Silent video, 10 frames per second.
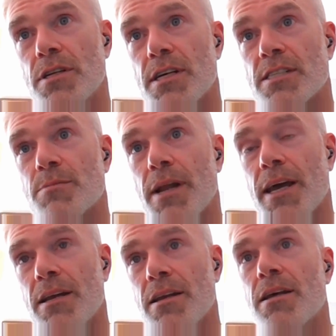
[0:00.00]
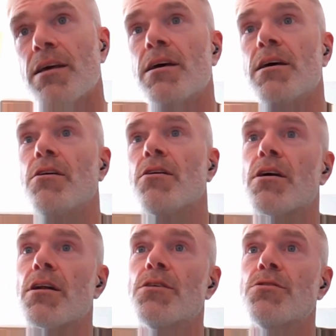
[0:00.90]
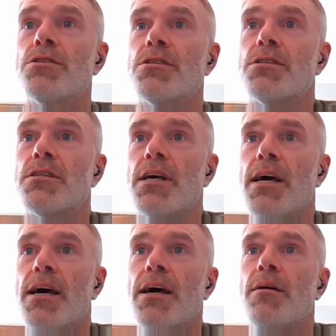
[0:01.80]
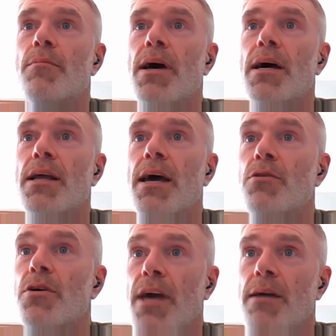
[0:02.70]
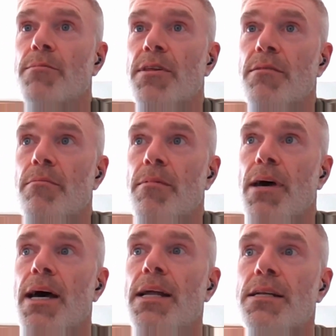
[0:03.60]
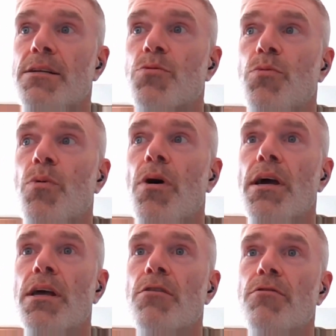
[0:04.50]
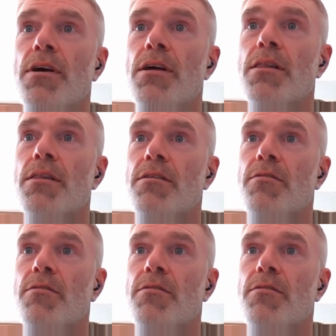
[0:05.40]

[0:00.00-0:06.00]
to explain your conclusions, and how you came to them and why you feel the